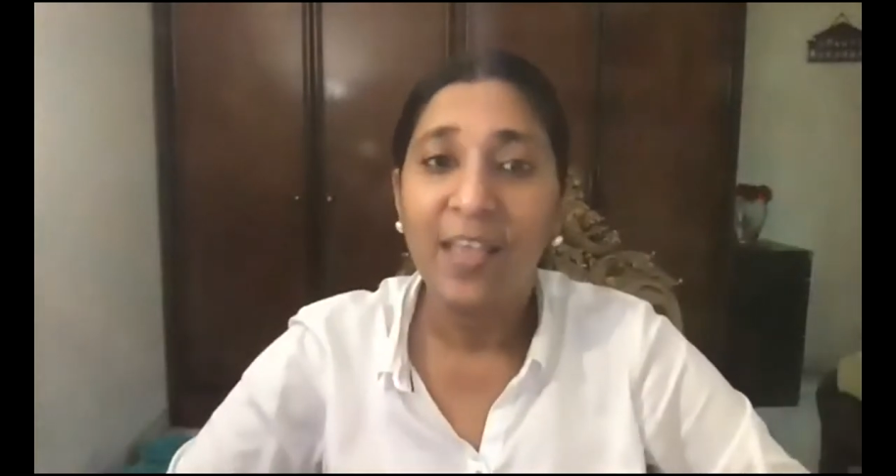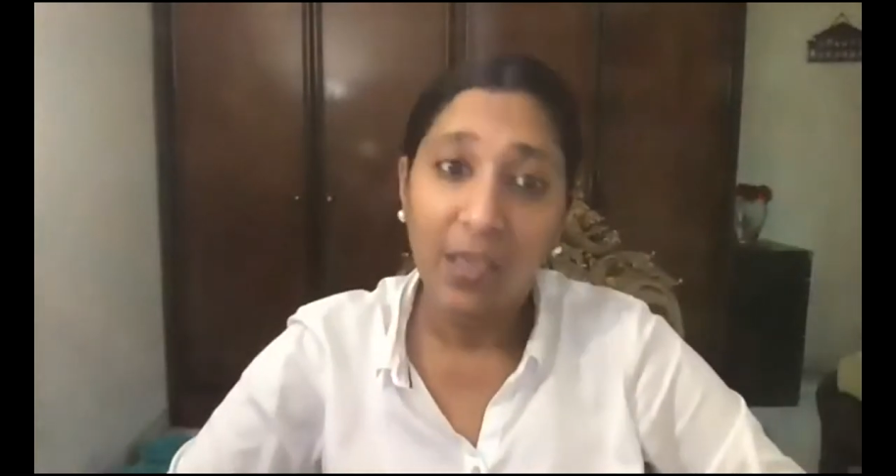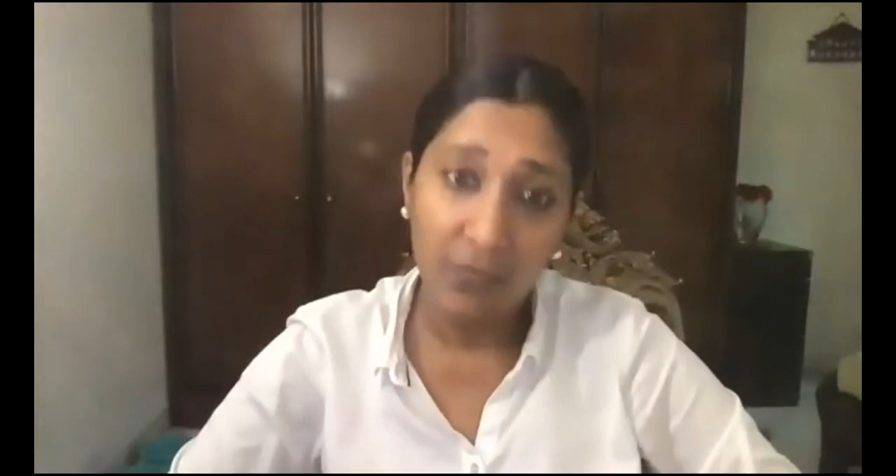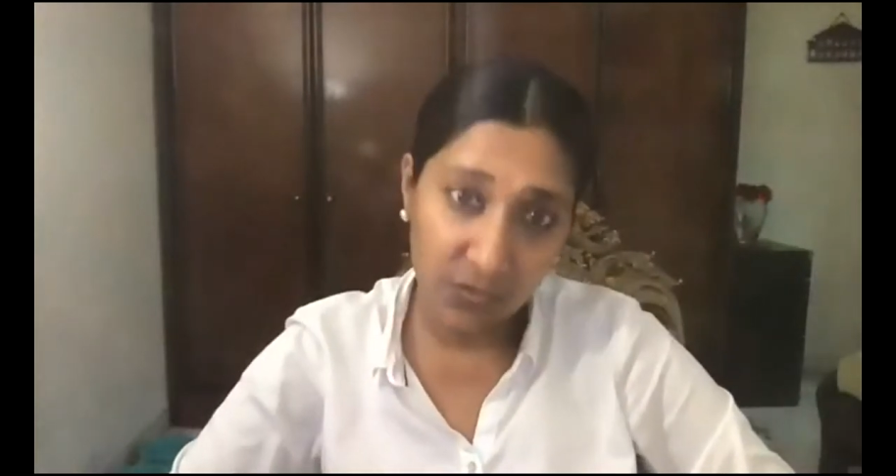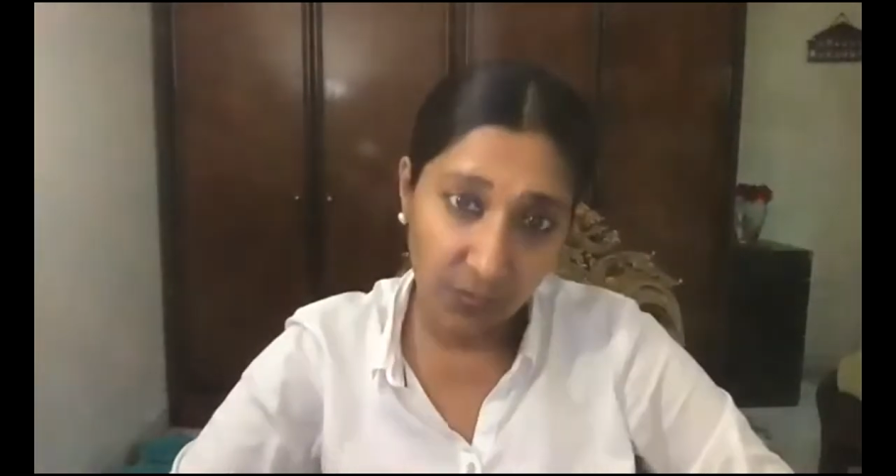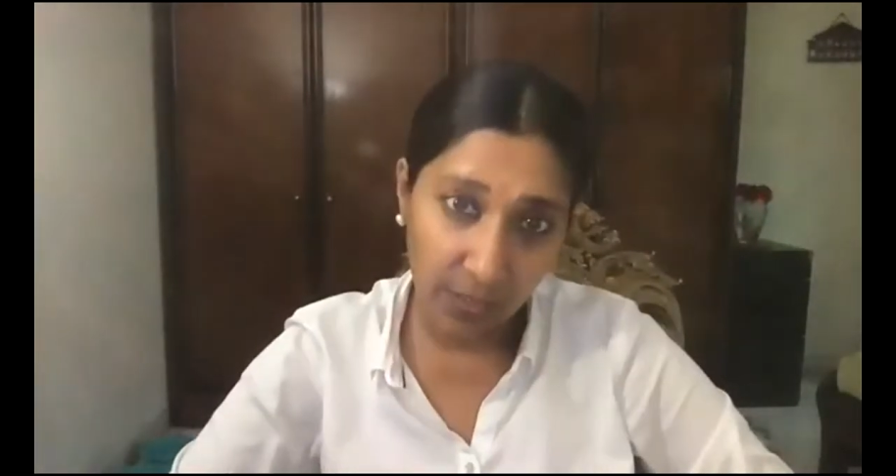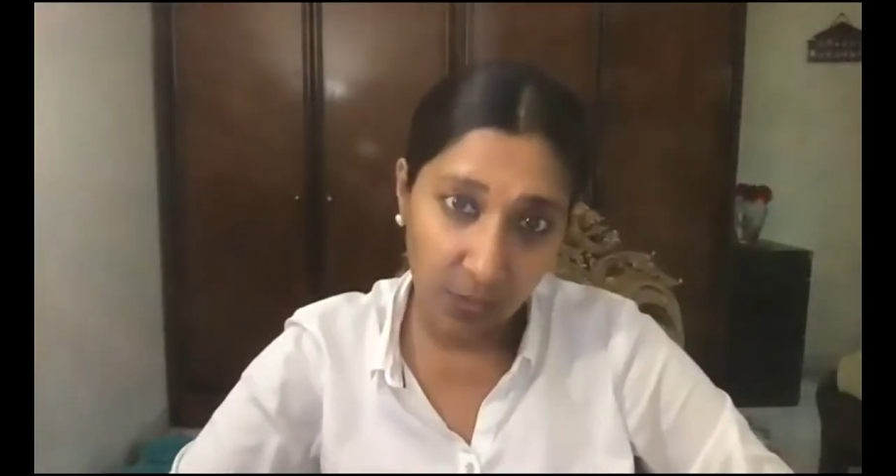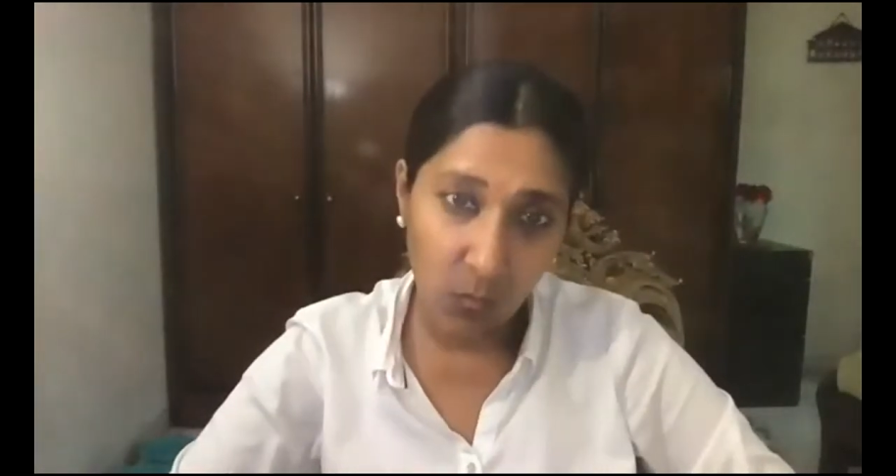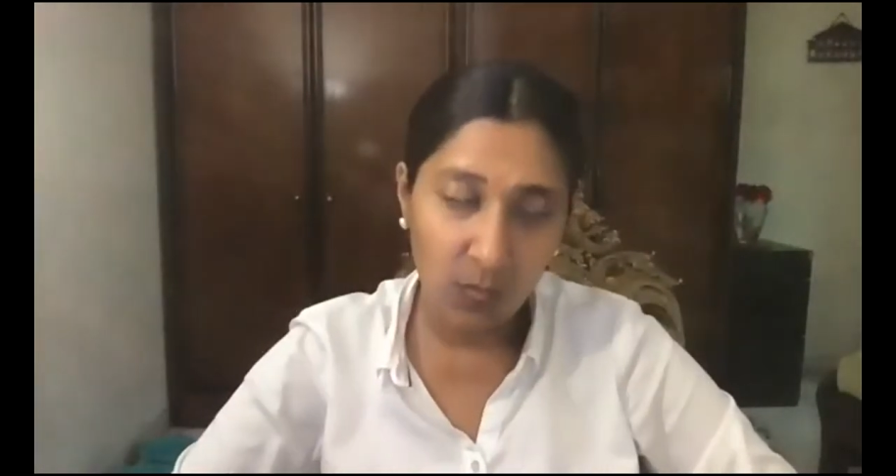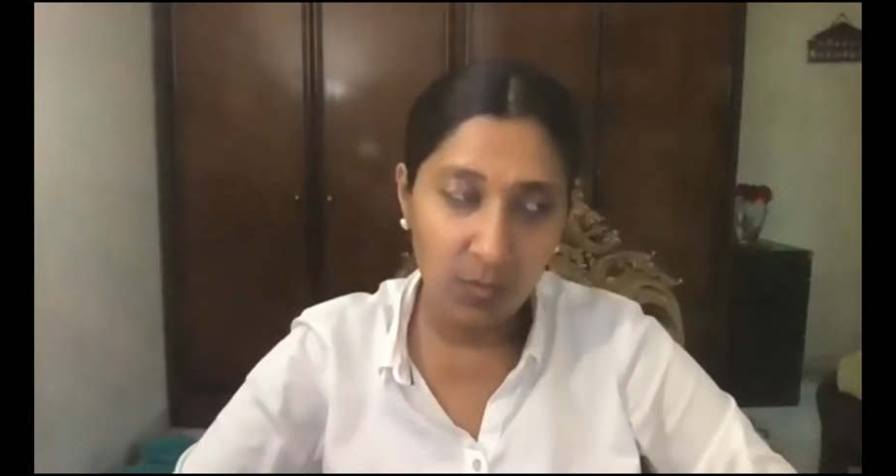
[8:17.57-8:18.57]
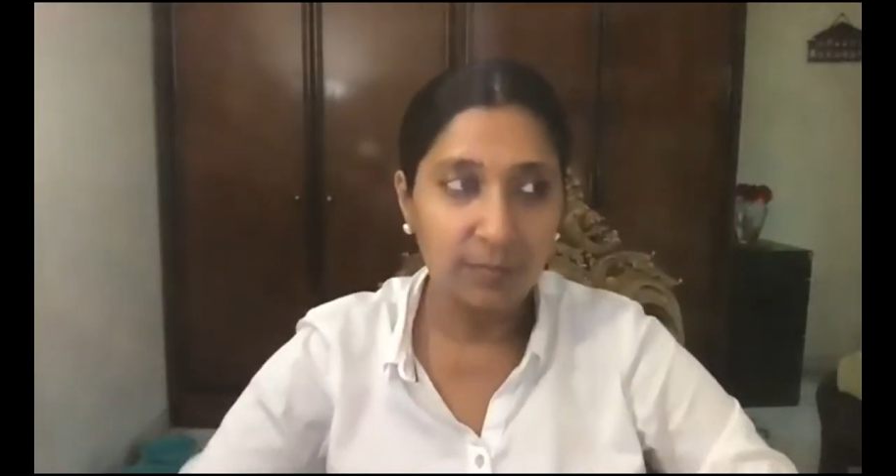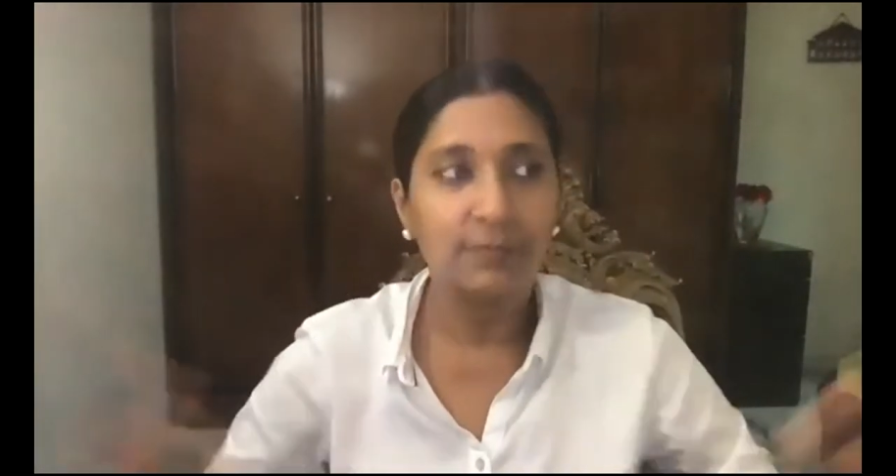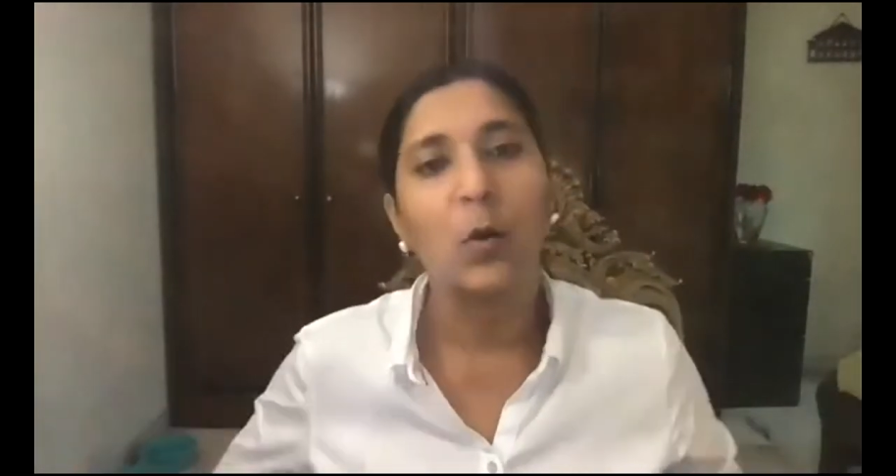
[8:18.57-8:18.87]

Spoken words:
If it's very cold, the